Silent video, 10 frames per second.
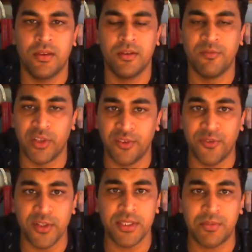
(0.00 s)
For the
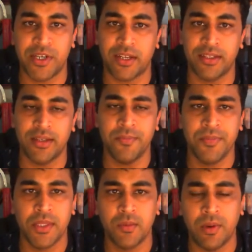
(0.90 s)
full-subtractor,
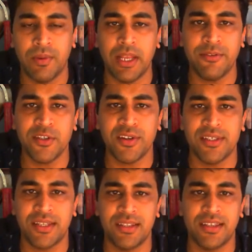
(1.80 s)
we will have to
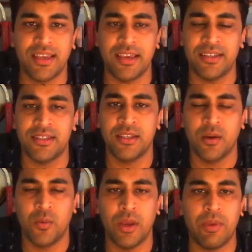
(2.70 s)
consider the case
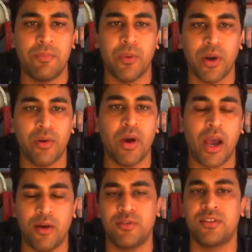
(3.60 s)
where we borrow
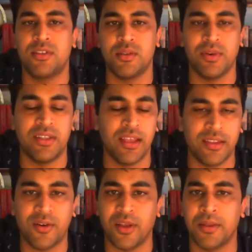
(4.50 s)
out to
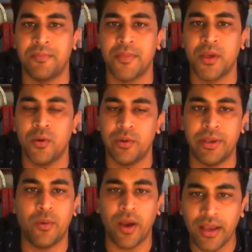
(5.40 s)
another column who
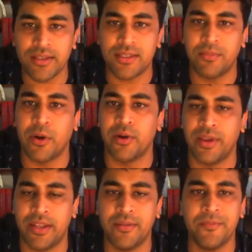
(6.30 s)
requires the borrow
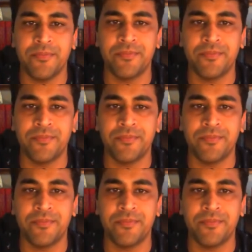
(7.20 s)
in.